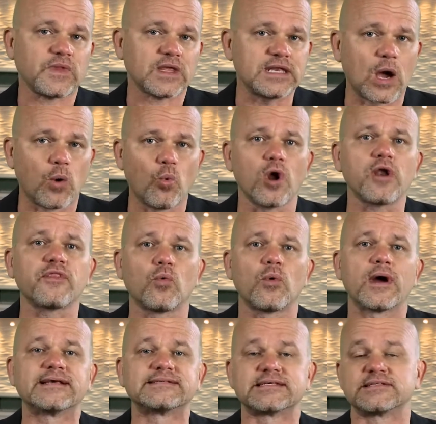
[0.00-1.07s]
Now, one of the
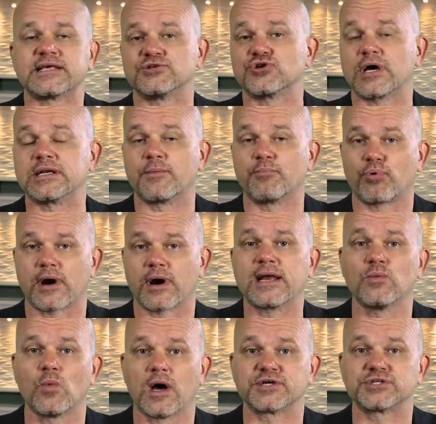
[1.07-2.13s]
ways that they tried to
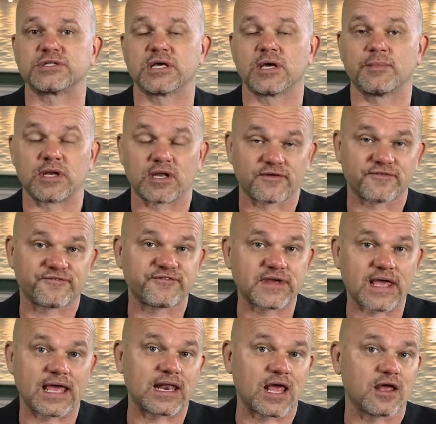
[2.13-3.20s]
brainwash them and,
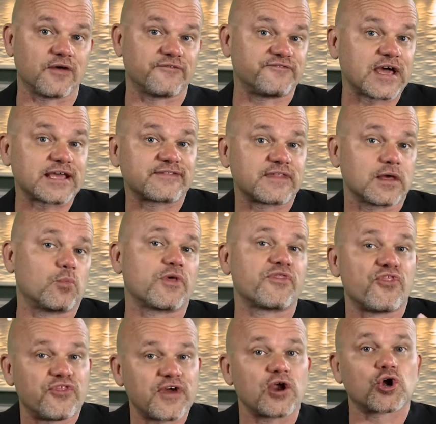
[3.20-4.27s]
and, and affect them
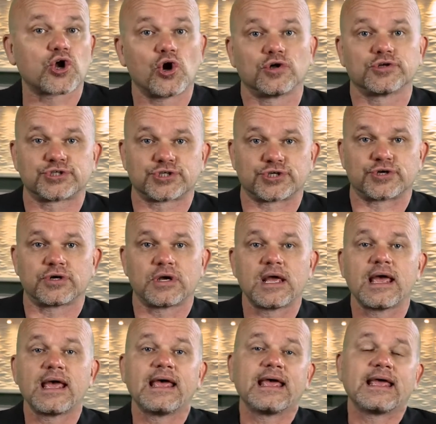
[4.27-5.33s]
with their culture,
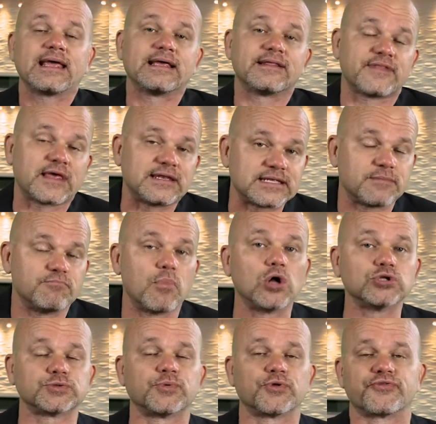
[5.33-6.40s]
it, they did
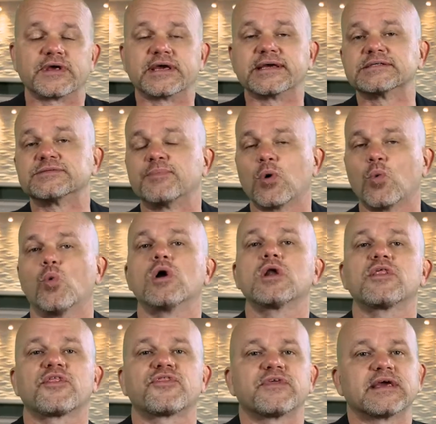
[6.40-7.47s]
multiple things, but one
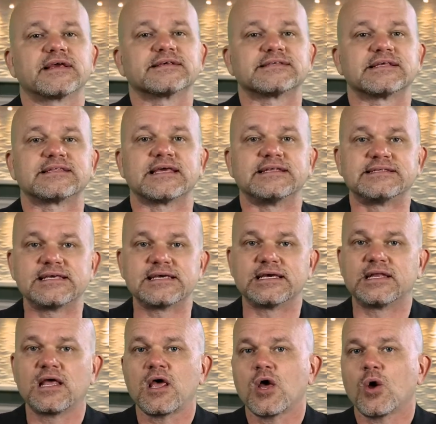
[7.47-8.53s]
of the things that they
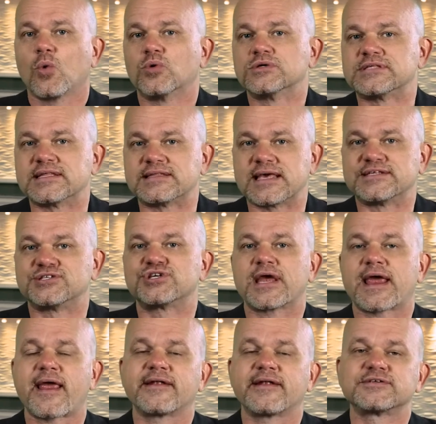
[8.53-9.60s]
did was that they
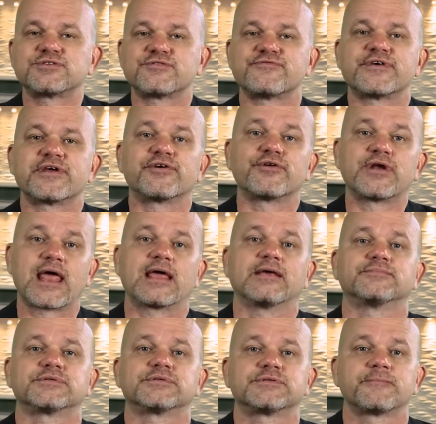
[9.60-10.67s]
changed their
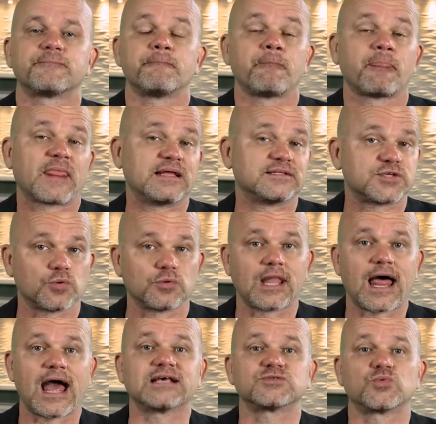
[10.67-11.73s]
names. And so
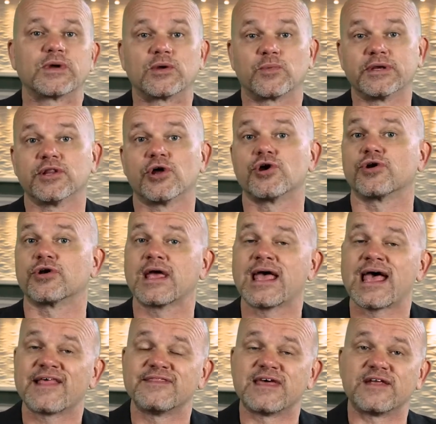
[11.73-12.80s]
last week we learned
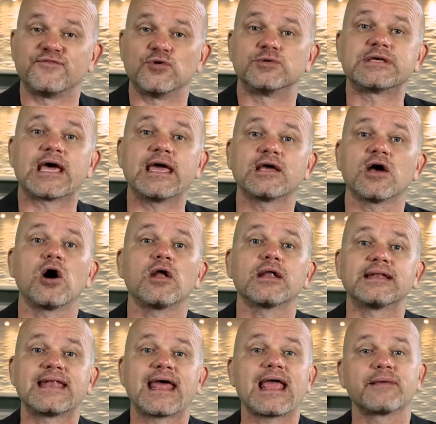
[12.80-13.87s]
that if you take on a
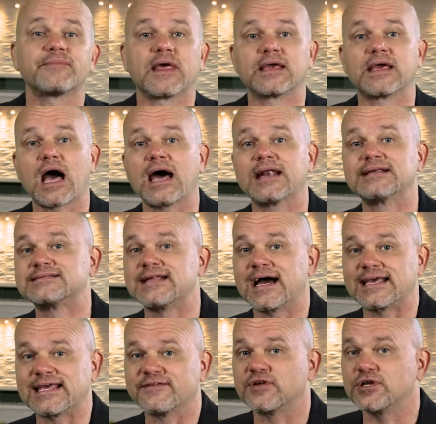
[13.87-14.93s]
name that God has not
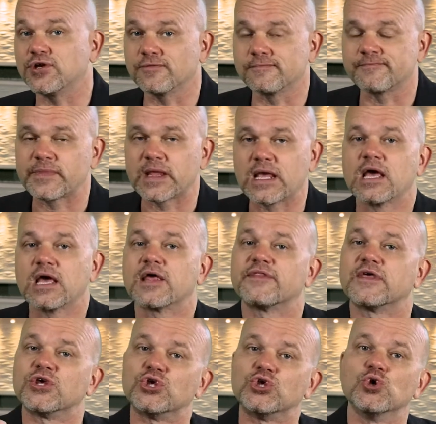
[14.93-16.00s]
given you,
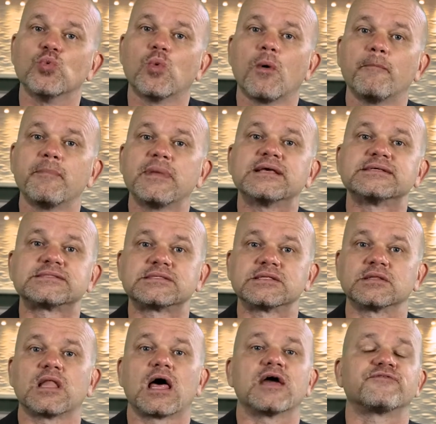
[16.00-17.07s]
that you will miss the
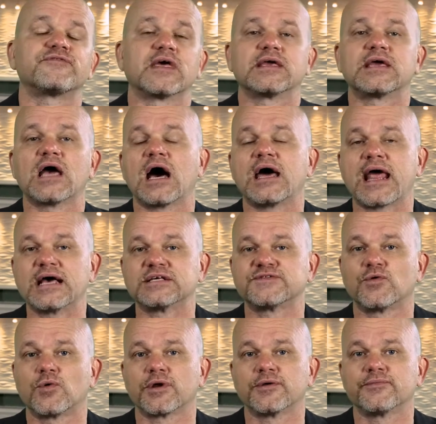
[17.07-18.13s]
life that God has
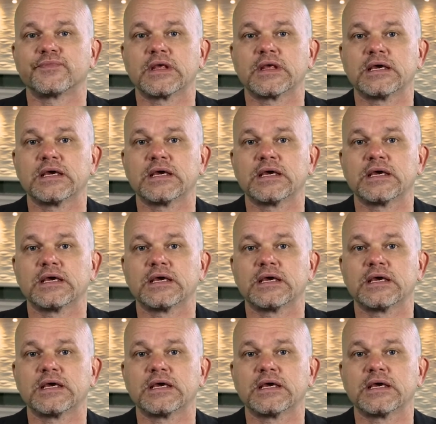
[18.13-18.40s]
for you.